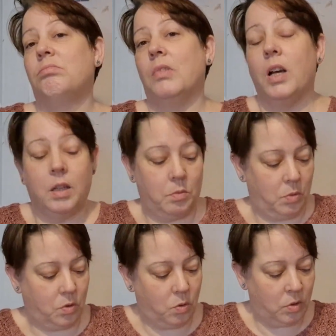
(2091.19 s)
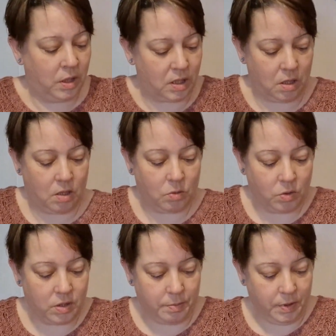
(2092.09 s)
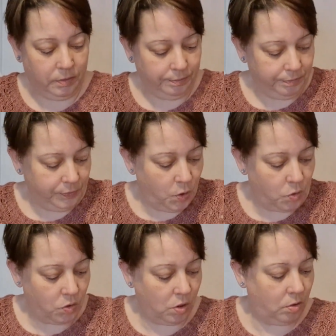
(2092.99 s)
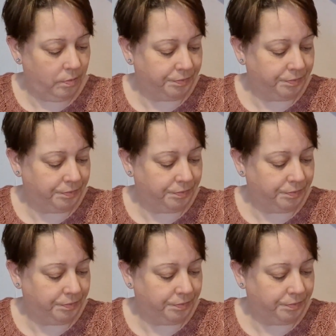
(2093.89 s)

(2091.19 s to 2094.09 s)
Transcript: I would call it turquoise, but you do you.